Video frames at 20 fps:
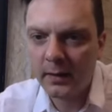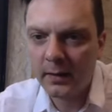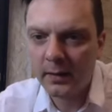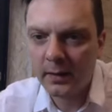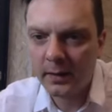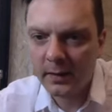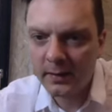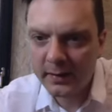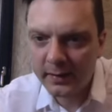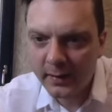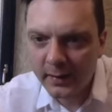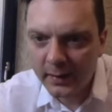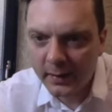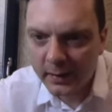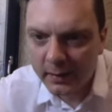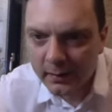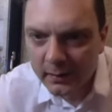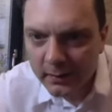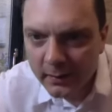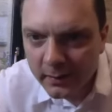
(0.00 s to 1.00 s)
Let's
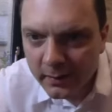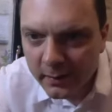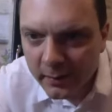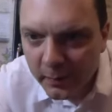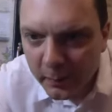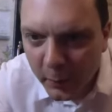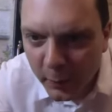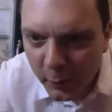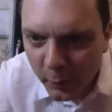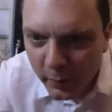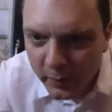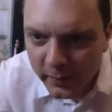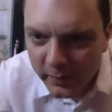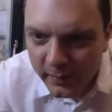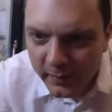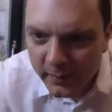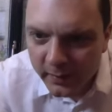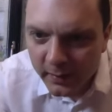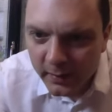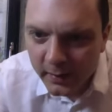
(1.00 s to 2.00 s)
see some other
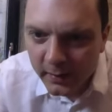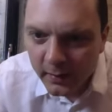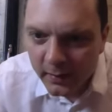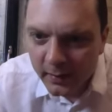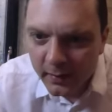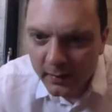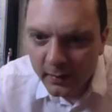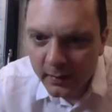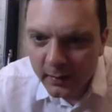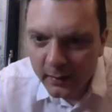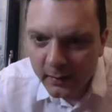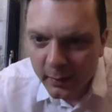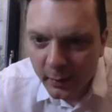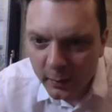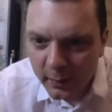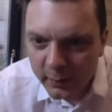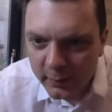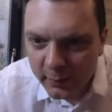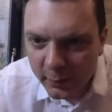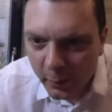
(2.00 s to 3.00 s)
ones.
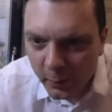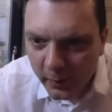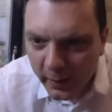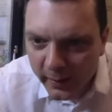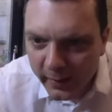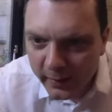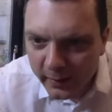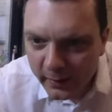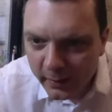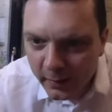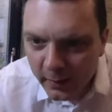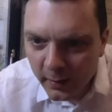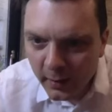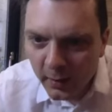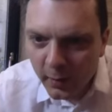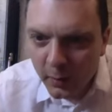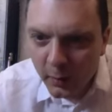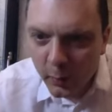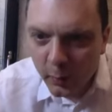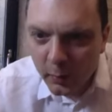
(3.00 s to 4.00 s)
Doug Stolhand,
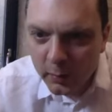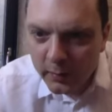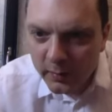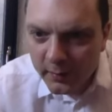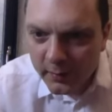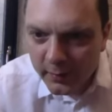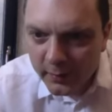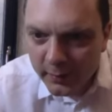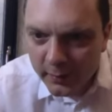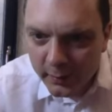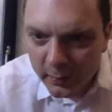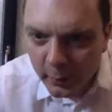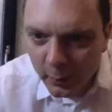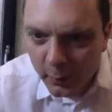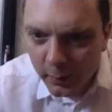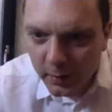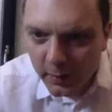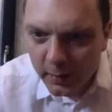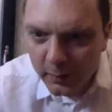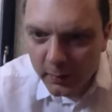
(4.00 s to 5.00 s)
what's your
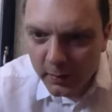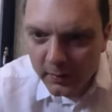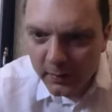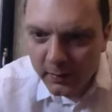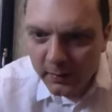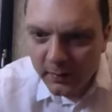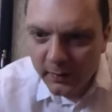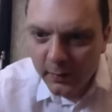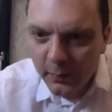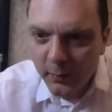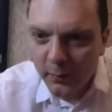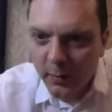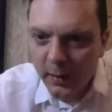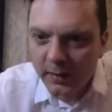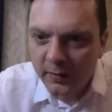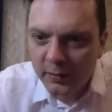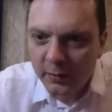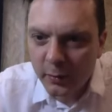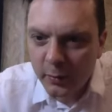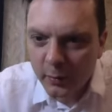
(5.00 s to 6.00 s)
recommended
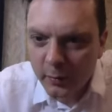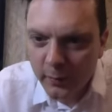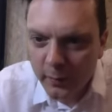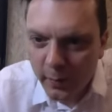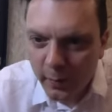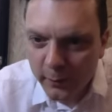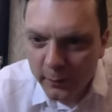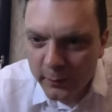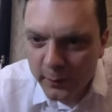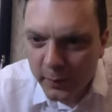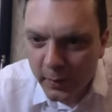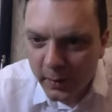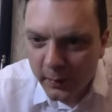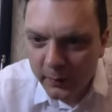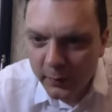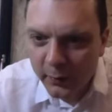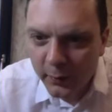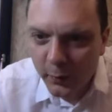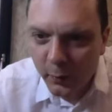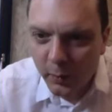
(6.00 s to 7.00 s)
ratio of
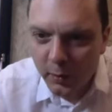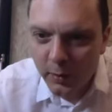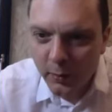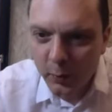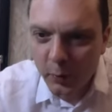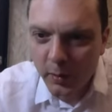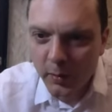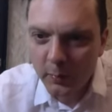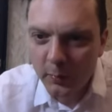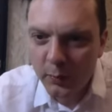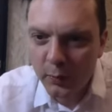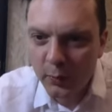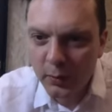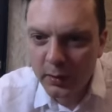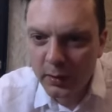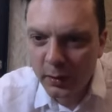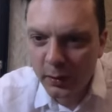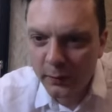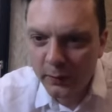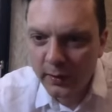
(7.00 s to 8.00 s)
grounds to water when
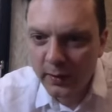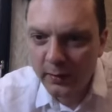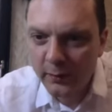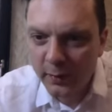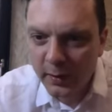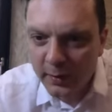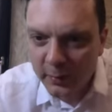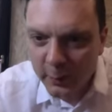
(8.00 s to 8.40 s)
brewing coffee in a French